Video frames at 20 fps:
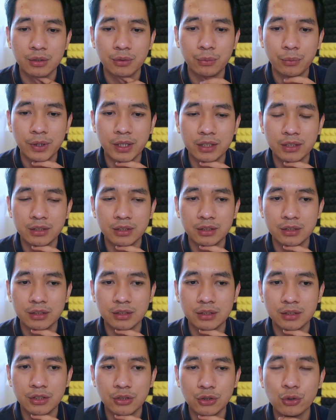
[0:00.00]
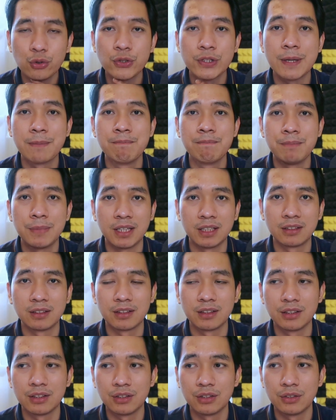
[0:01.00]
when you submit
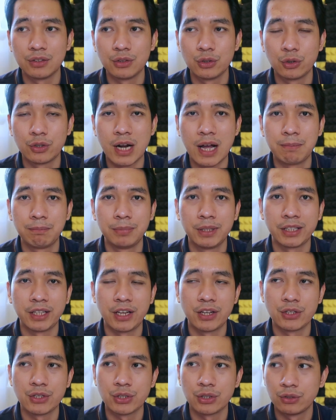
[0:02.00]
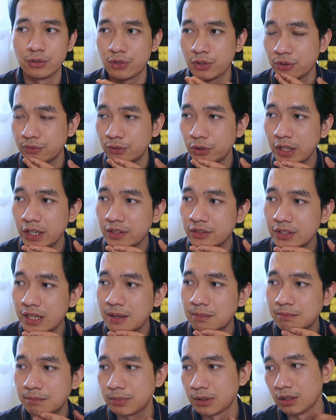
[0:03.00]
your application. So, for
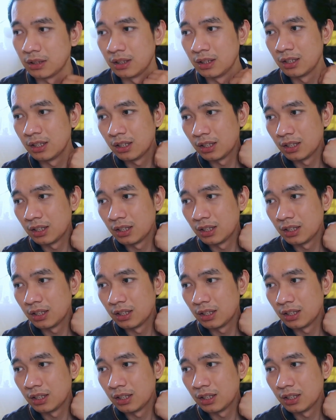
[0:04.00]
example,